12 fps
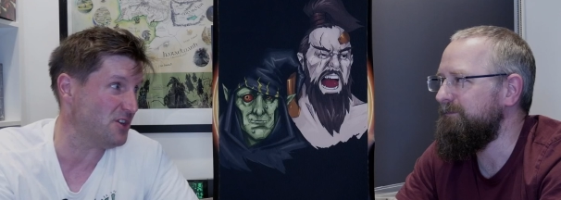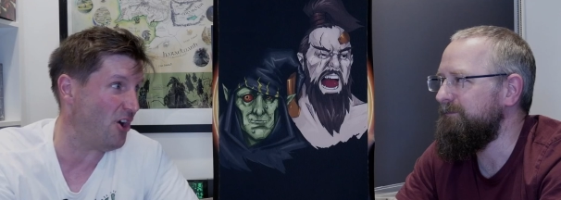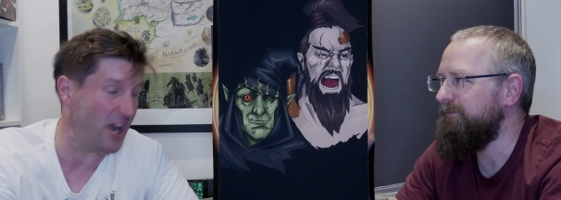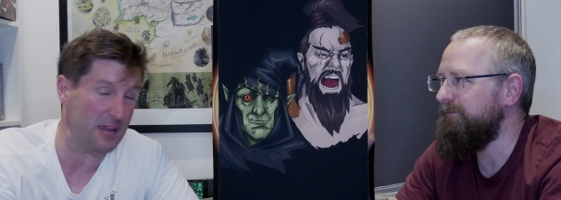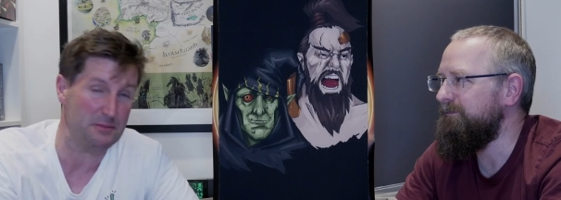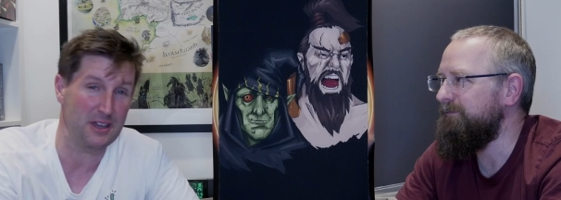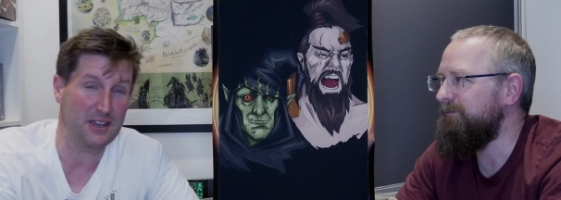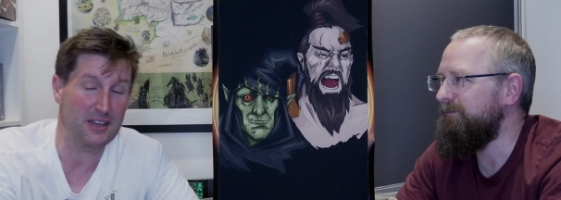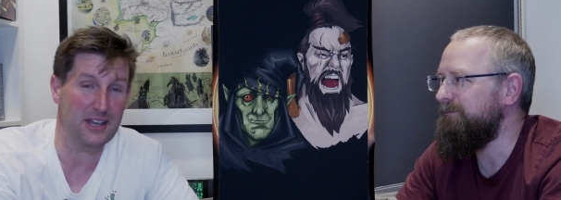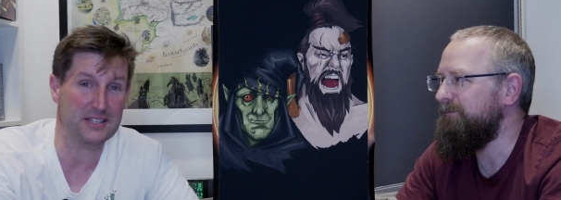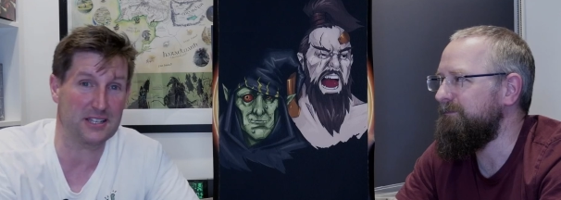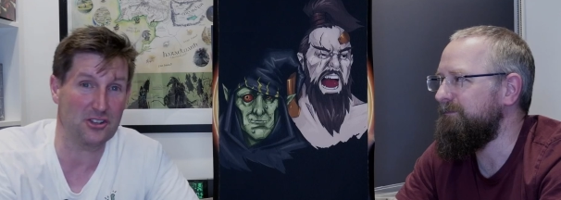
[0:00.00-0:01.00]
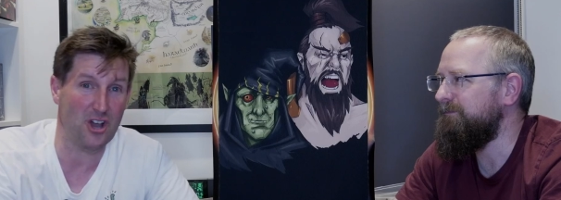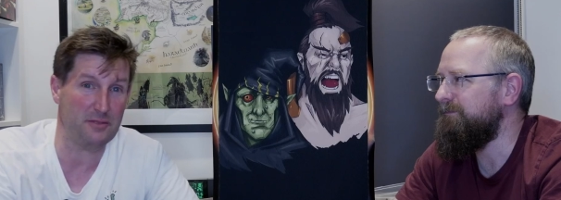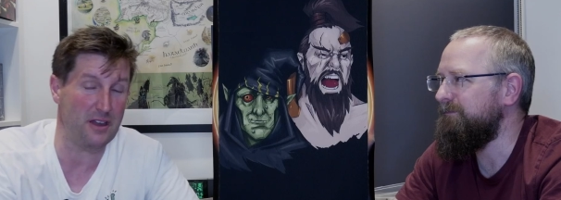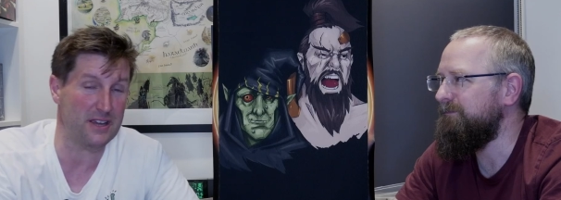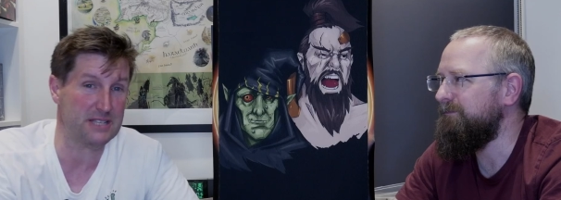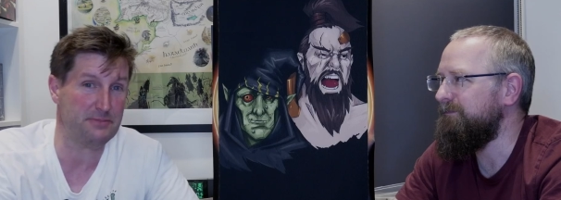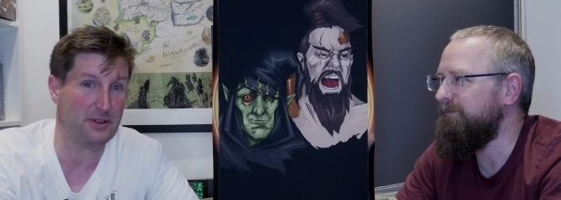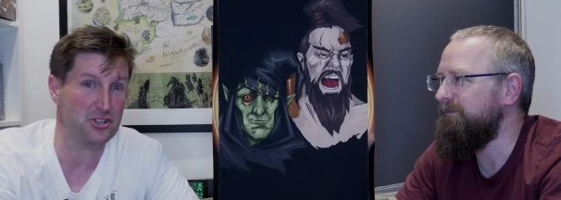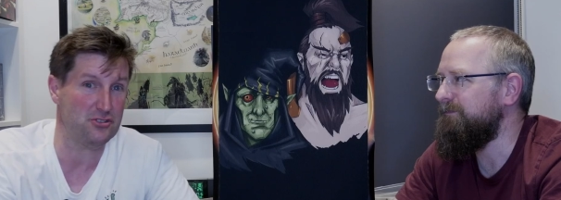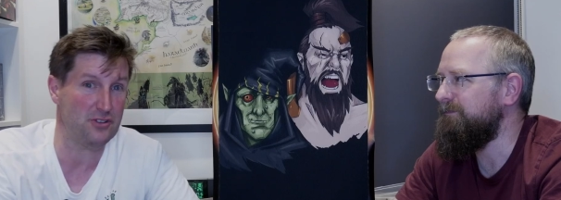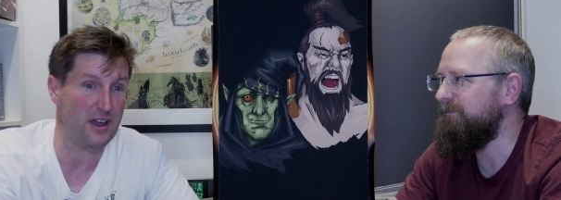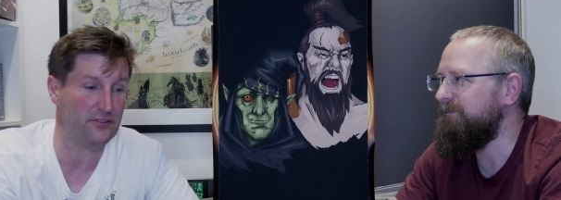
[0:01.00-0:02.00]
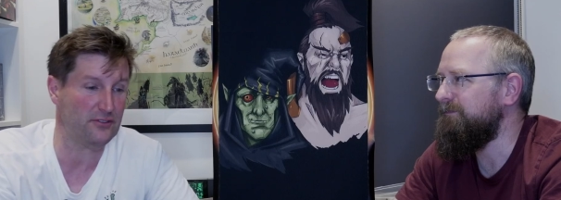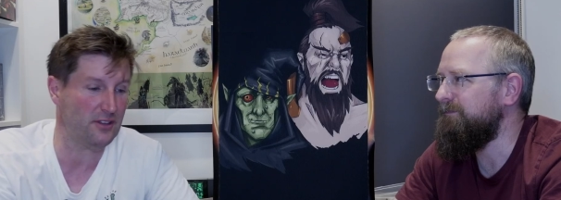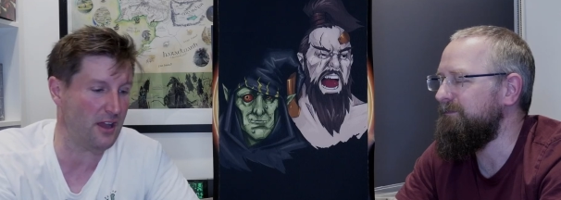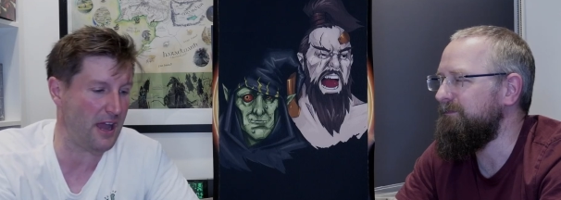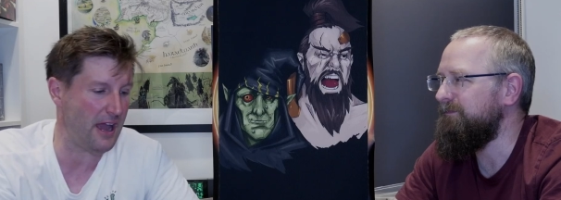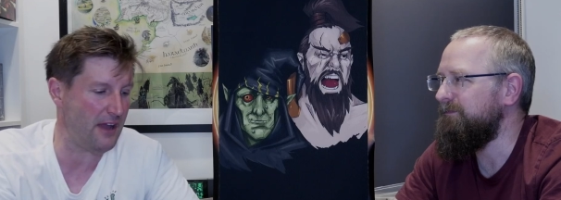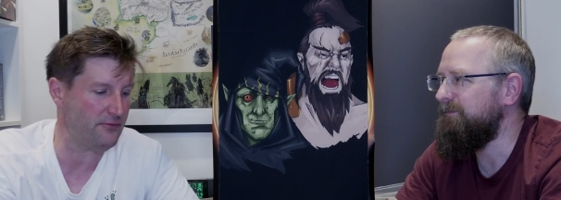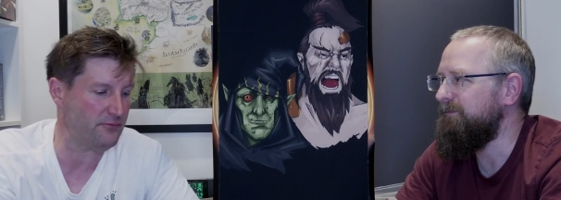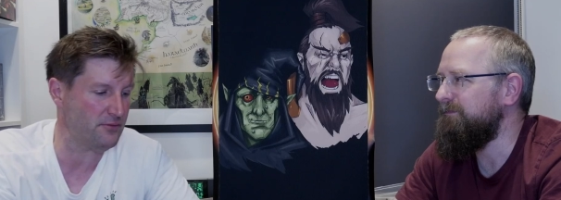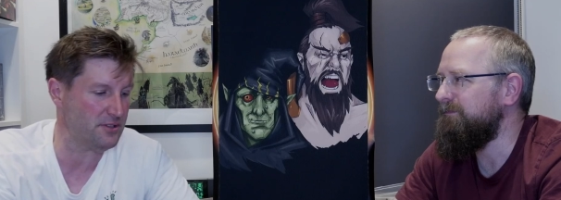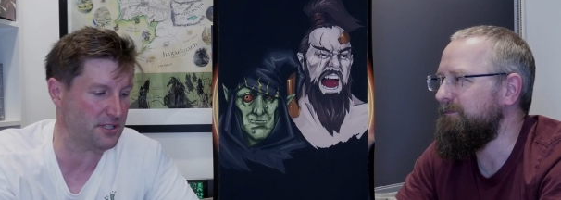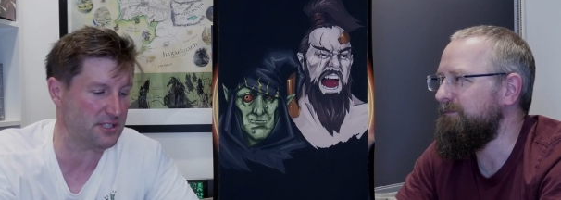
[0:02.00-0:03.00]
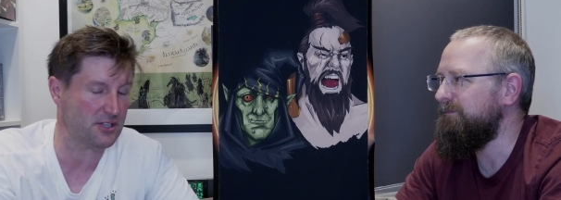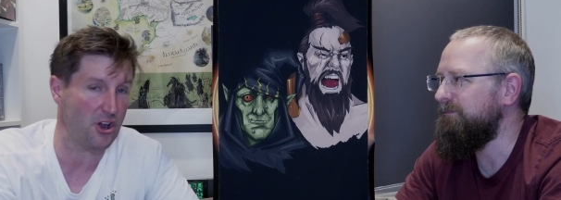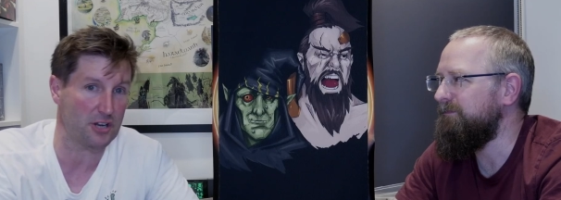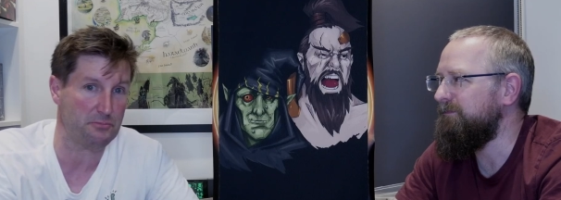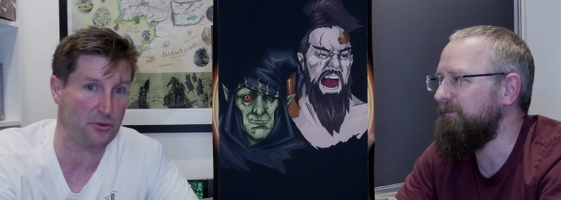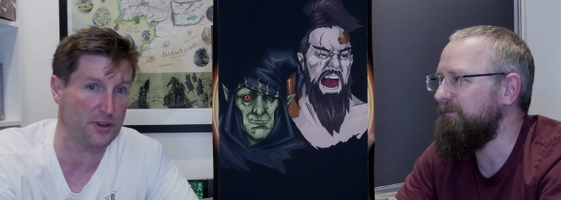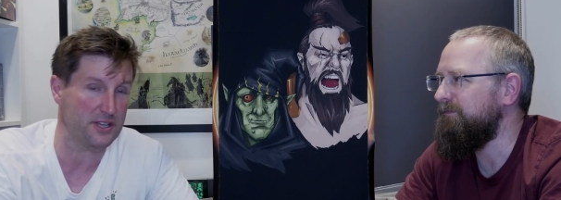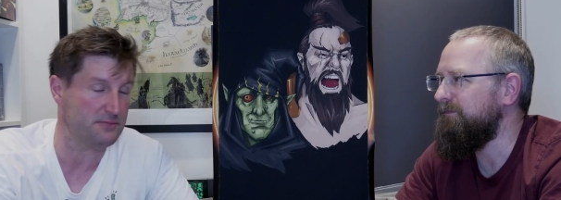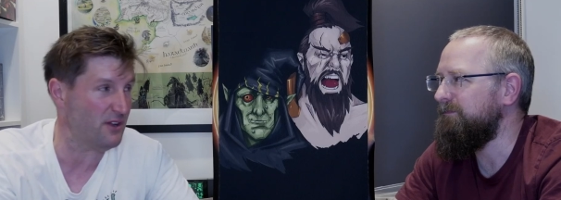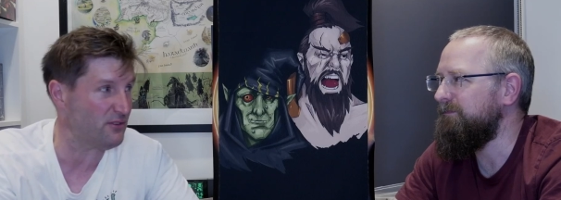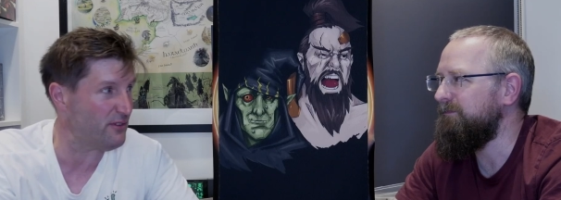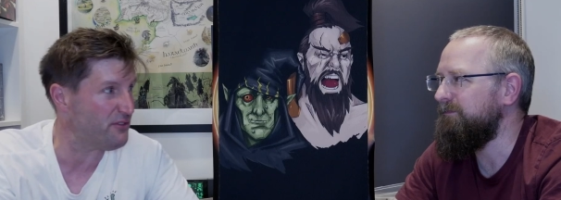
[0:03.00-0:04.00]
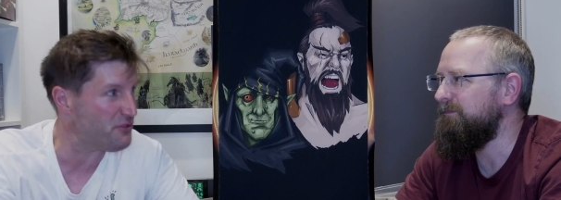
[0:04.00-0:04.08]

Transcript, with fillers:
Speaker 1: time, it's a nightmare. Expunge, you have to have discard a poison, you have to have